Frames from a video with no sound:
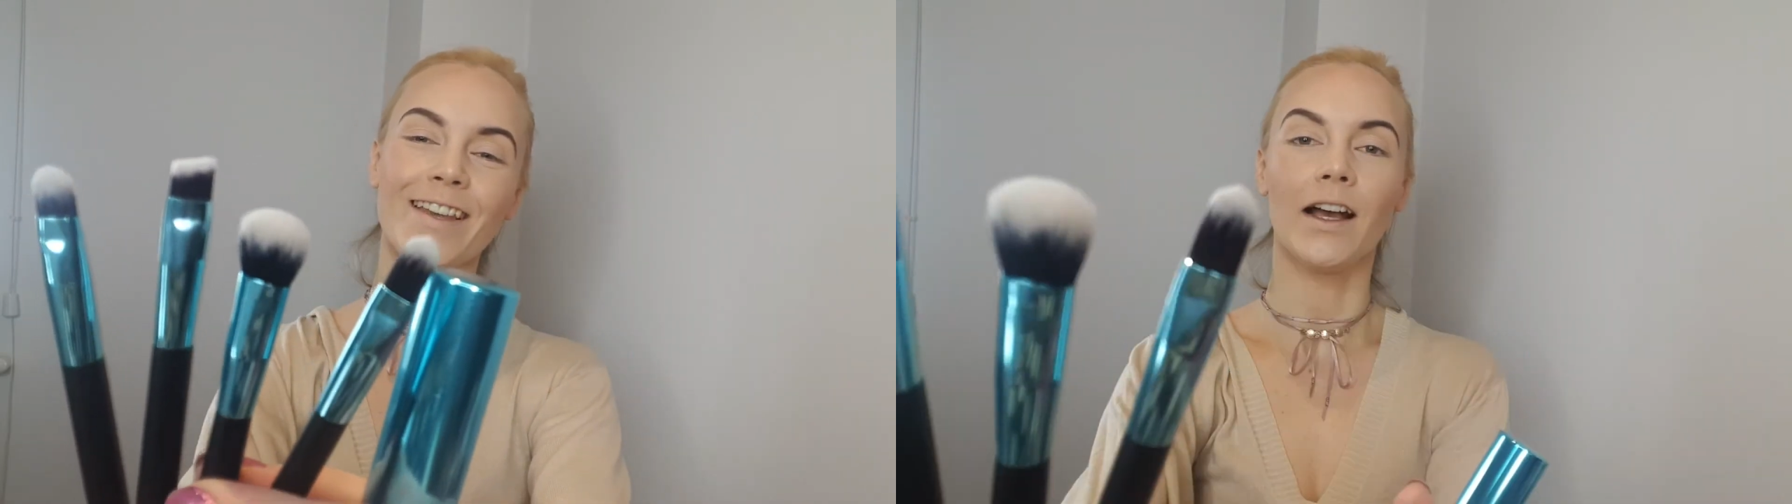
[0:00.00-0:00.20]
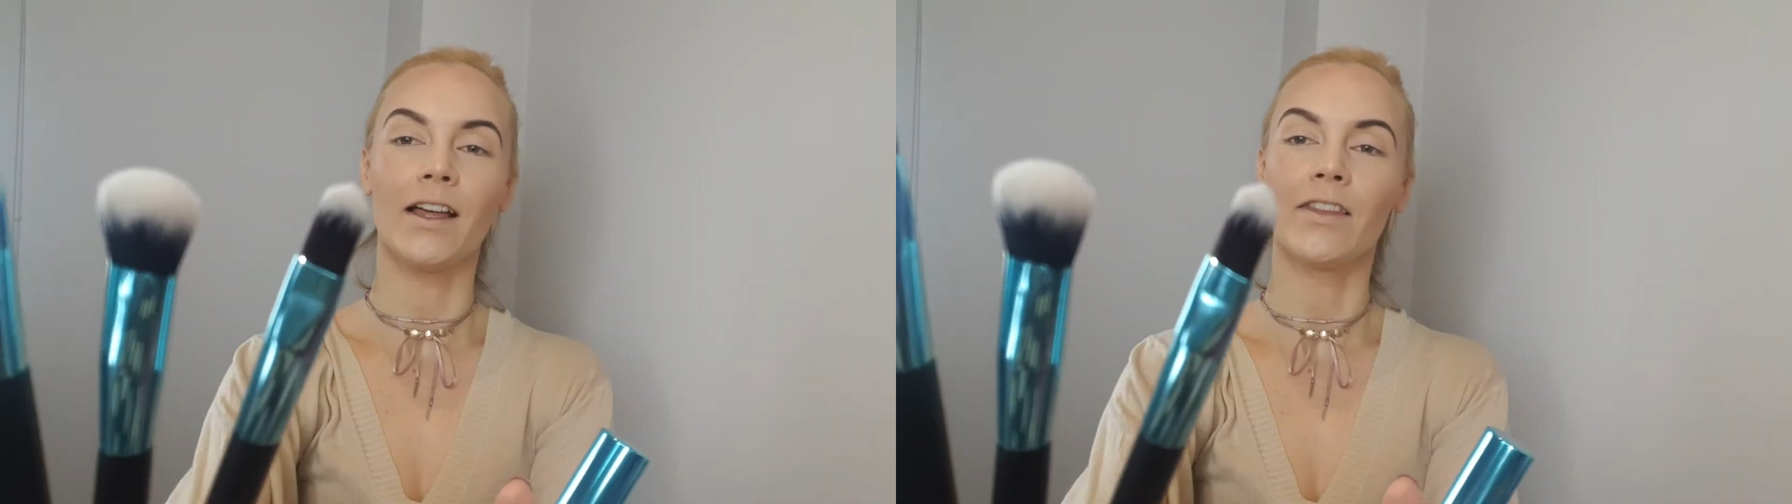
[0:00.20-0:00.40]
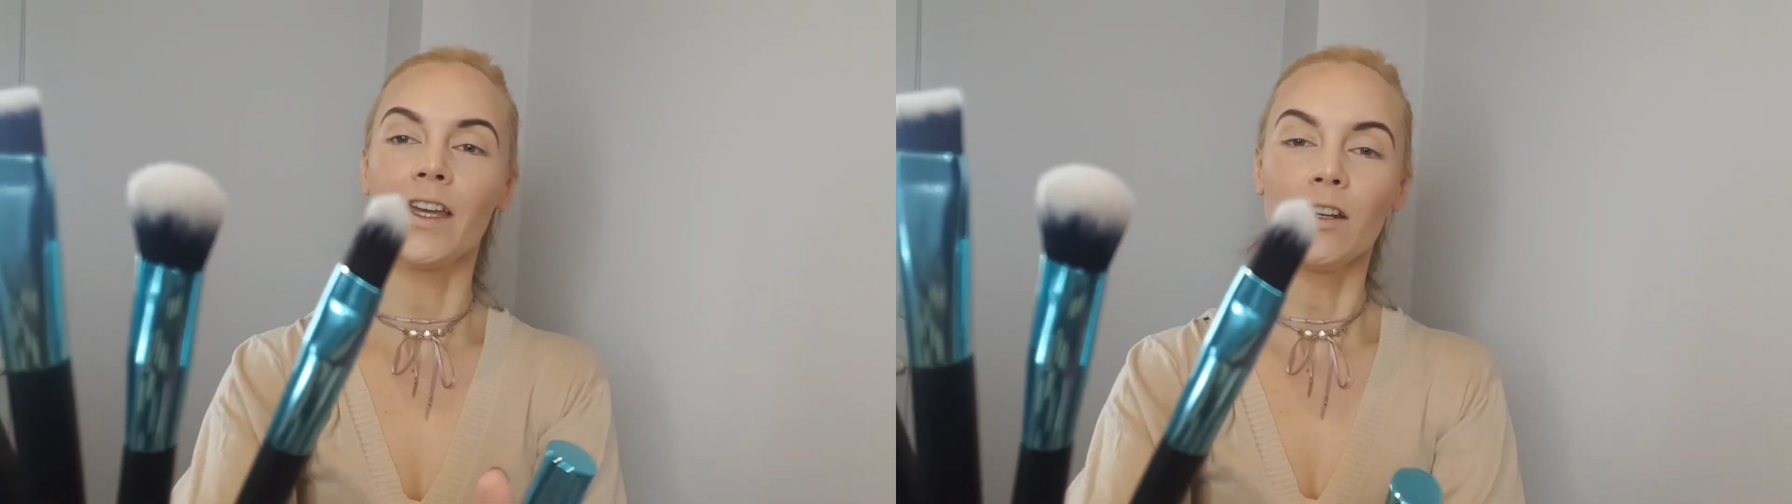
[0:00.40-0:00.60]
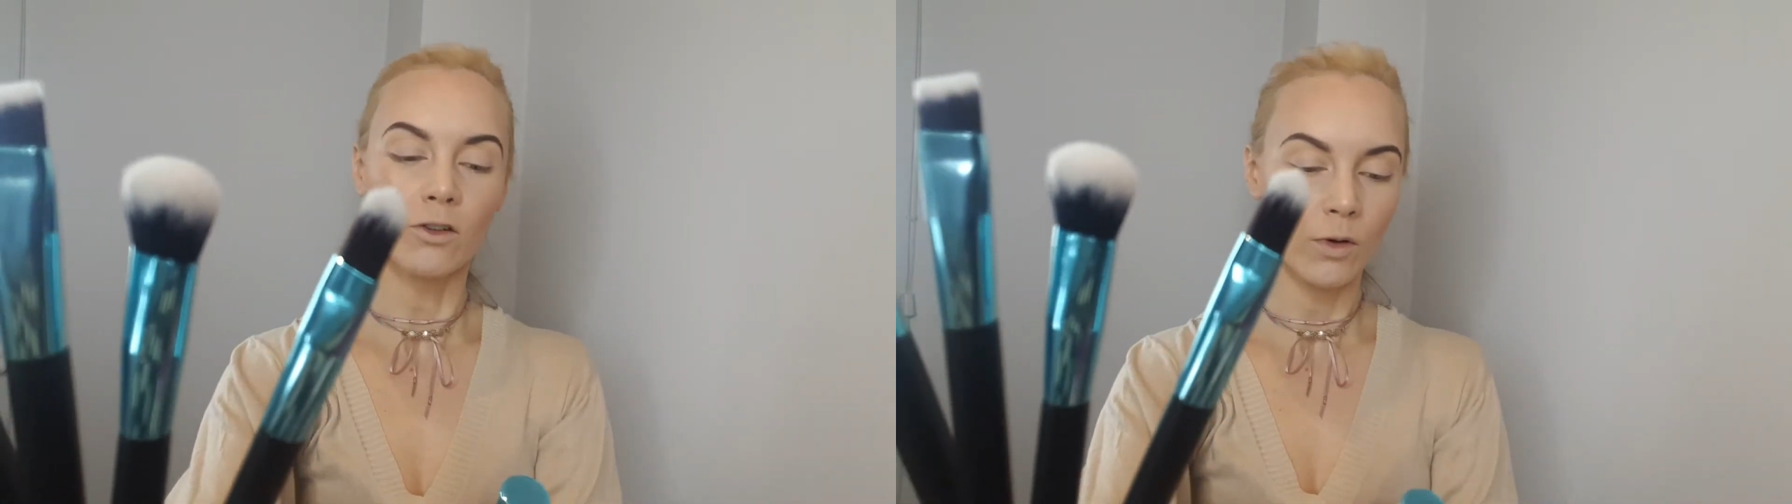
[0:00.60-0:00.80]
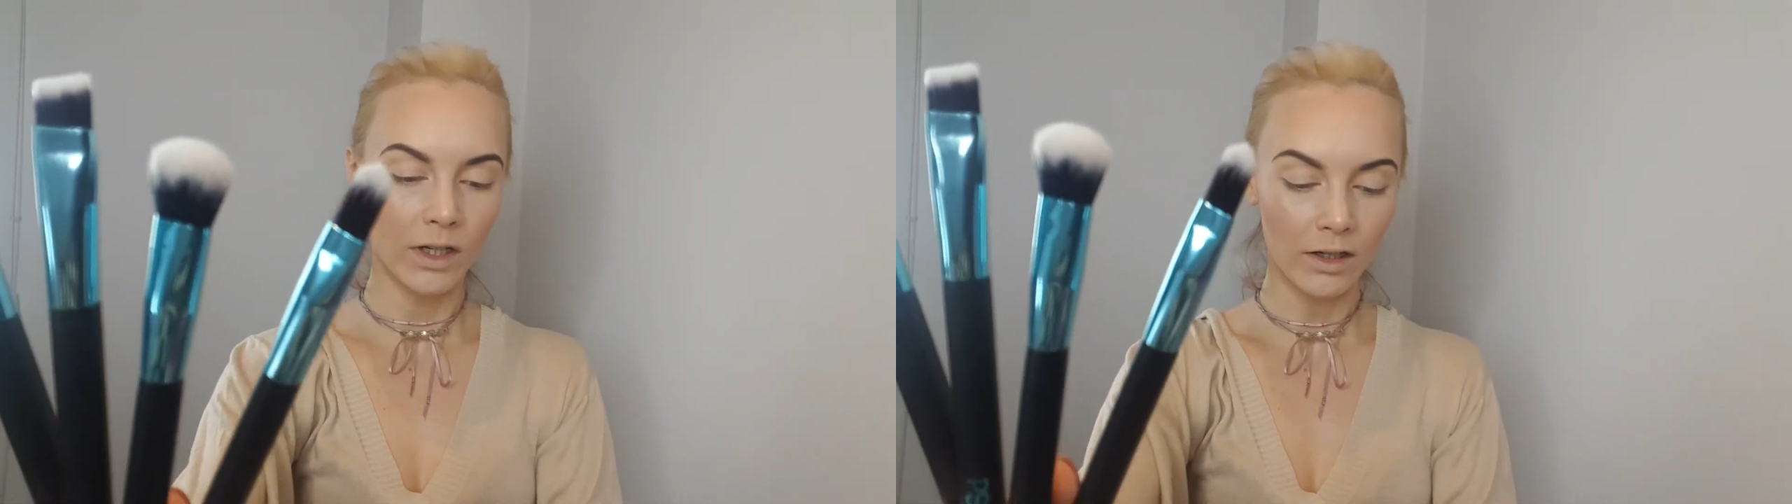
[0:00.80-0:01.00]
and they look
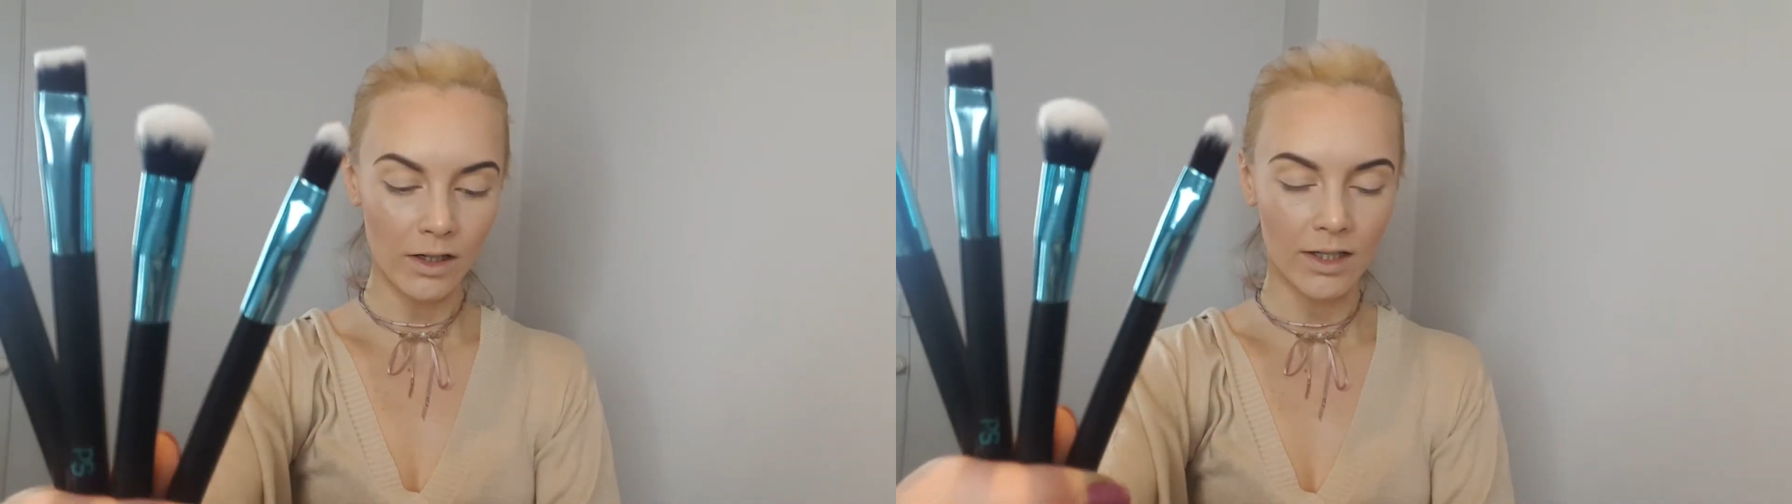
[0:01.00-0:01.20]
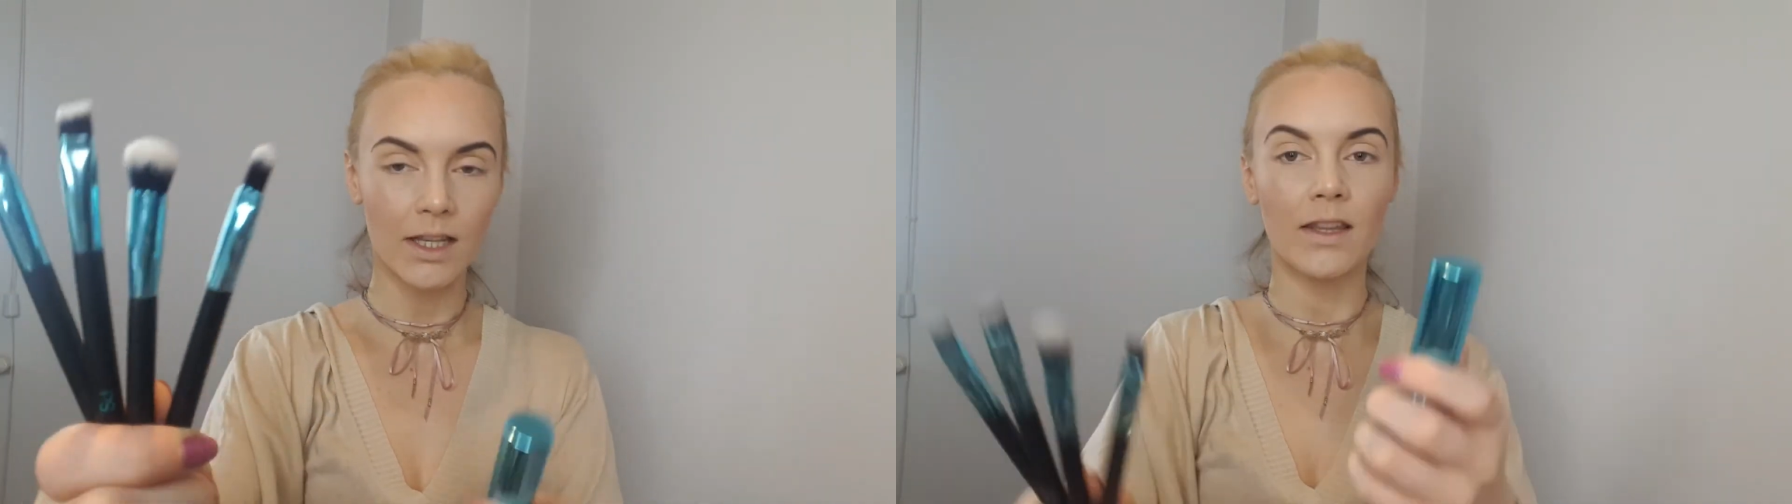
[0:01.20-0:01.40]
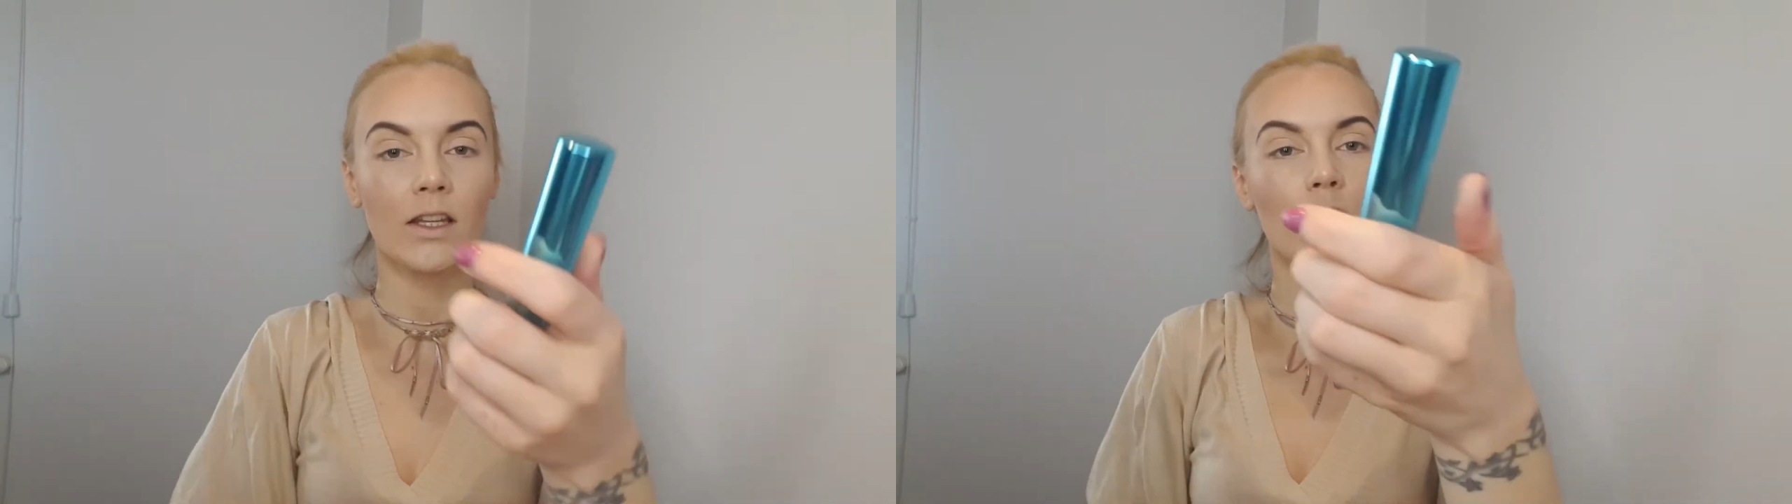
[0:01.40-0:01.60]
quite nice. And then